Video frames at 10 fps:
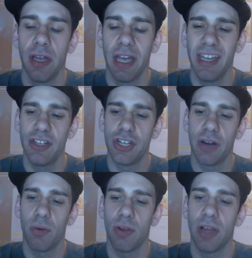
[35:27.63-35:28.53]
In
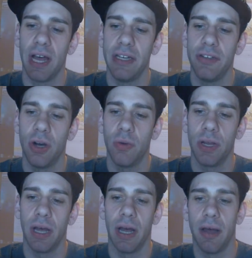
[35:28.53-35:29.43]
general, I
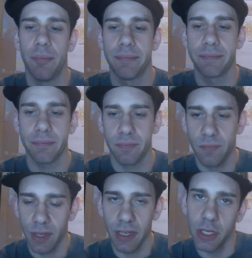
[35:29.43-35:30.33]
don't
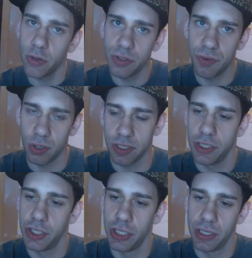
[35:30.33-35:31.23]
use
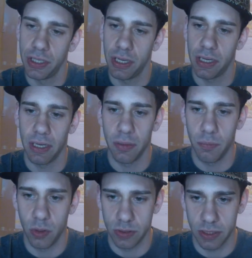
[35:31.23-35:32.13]
voltage.
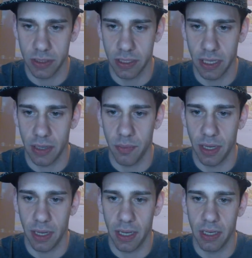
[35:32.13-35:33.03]
Most of the time
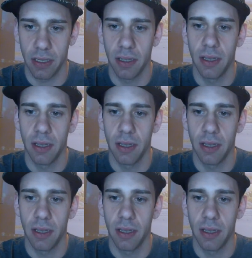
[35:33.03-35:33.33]
I